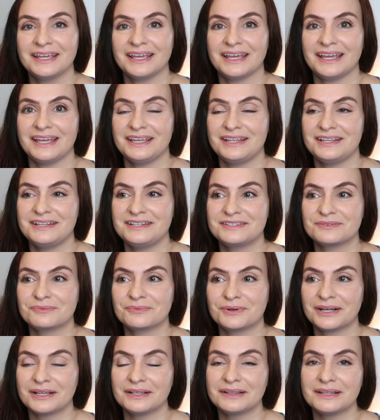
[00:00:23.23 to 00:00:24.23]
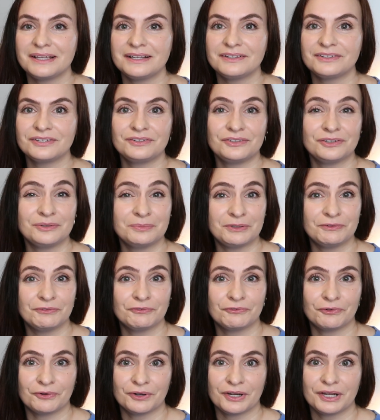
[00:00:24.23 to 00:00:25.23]
And what I like to do
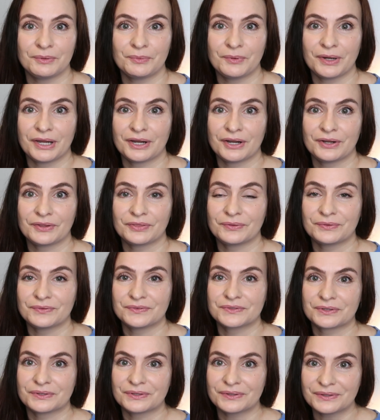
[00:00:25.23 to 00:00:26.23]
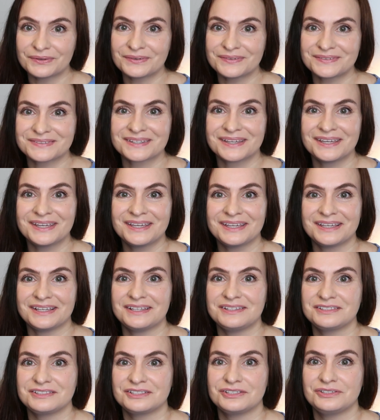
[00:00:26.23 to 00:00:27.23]
before I wear those clothes
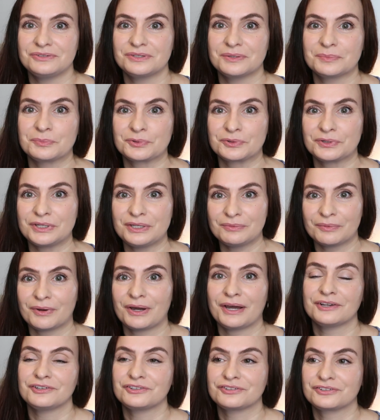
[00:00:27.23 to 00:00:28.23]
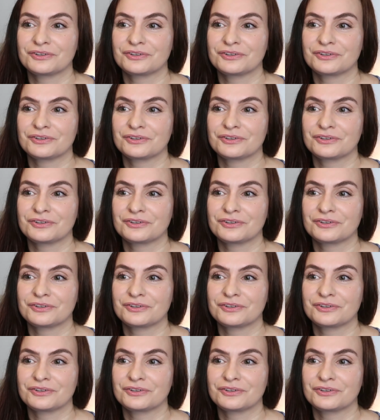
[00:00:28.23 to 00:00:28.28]
is to do a pre-wash.